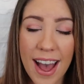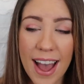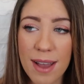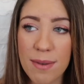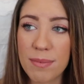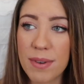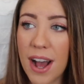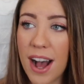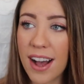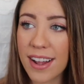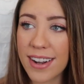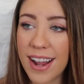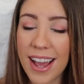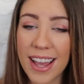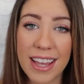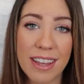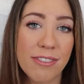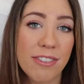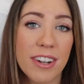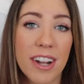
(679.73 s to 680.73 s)
I'm not
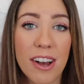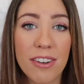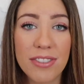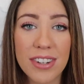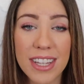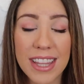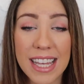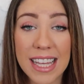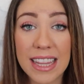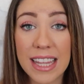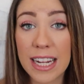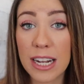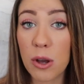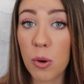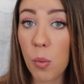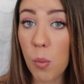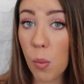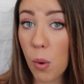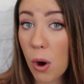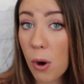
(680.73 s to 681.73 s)
naive enough to think that
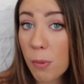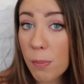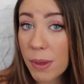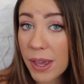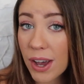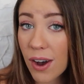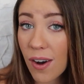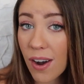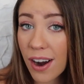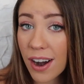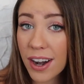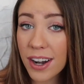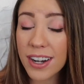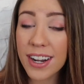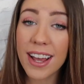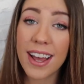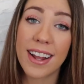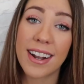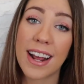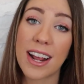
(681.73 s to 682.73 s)
it won't be
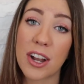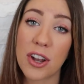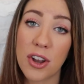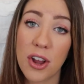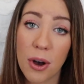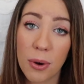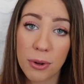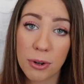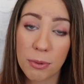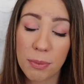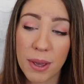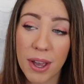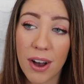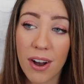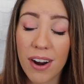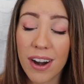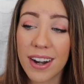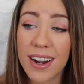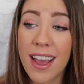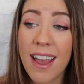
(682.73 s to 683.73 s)
hard, and I know it'll be
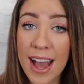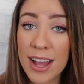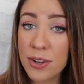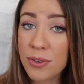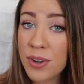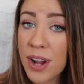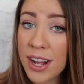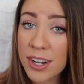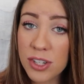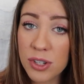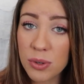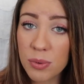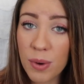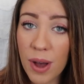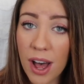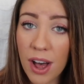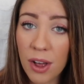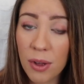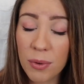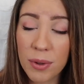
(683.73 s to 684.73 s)
hard. I do not do
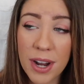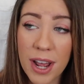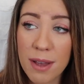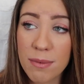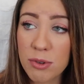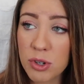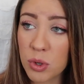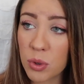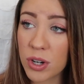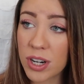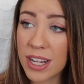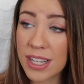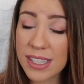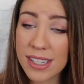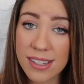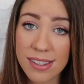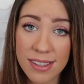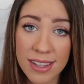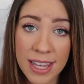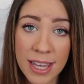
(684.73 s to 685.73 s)
well when I'm short
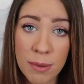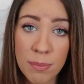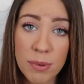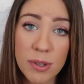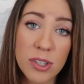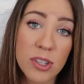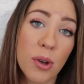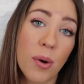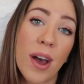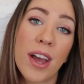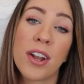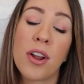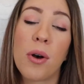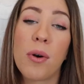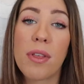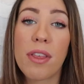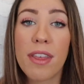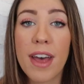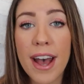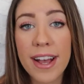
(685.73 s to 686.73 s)
on sleep, so I
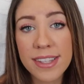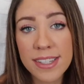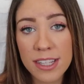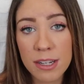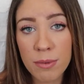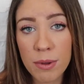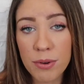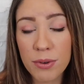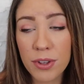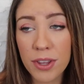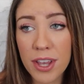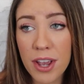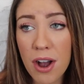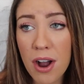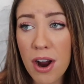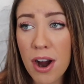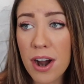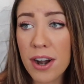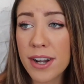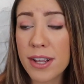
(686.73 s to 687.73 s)
know that's gonna be really
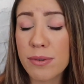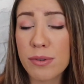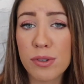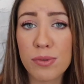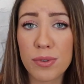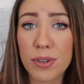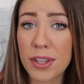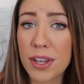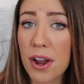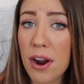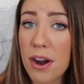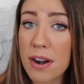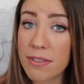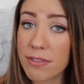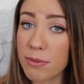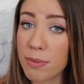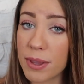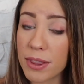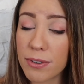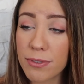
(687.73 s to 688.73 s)
hard. It was really
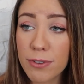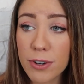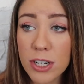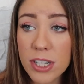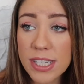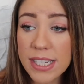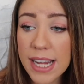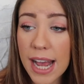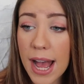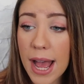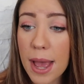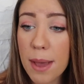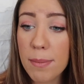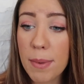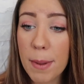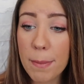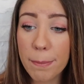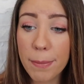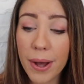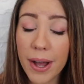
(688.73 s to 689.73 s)
hard for me the first
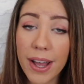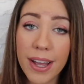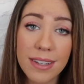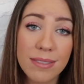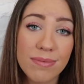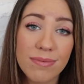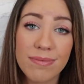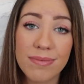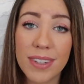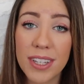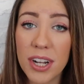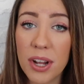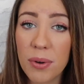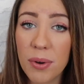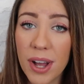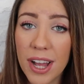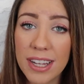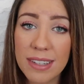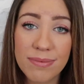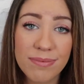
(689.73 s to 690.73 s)
time, but you know
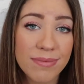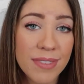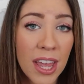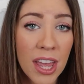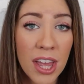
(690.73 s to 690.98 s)
what?